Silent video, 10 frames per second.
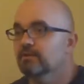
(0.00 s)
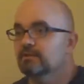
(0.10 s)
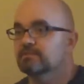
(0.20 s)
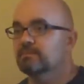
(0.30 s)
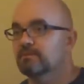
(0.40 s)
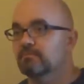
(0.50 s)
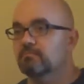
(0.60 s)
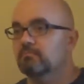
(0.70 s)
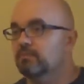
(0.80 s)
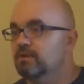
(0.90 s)
You can just be
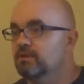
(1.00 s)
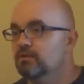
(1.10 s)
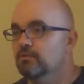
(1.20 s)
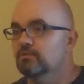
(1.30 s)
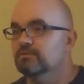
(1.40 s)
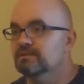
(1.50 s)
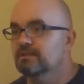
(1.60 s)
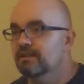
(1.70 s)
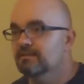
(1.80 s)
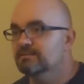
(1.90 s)
reading the news, and
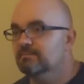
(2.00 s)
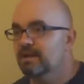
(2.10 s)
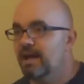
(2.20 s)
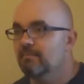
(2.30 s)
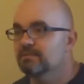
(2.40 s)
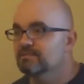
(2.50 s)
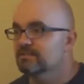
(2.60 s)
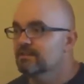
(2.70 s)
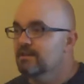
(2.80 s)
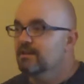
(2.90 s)
something happens,
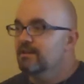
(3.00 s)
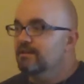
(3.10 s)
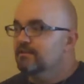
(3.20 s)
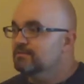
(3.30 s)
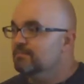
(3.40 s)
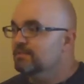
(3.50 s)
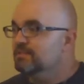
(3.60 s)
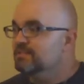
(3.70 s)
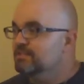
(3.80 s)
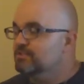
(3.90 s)
and something
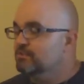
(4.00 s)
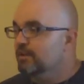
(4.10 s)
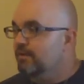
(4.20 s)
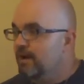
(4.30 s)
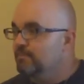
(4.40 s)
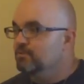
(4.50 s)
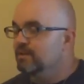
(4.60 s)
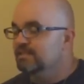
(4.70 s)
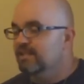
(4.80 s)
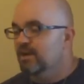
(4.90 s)
just hits you like right between
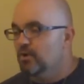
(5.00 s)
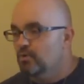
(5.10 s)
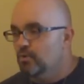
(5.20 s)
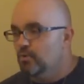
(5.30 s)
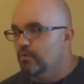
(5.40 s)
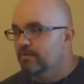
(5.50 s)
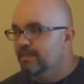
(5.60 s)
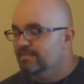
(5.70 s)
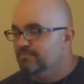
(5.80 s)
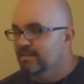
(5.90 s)
the eyes. Like, oh,
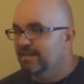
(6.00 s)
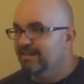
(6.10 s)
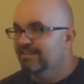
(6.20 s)
that's me.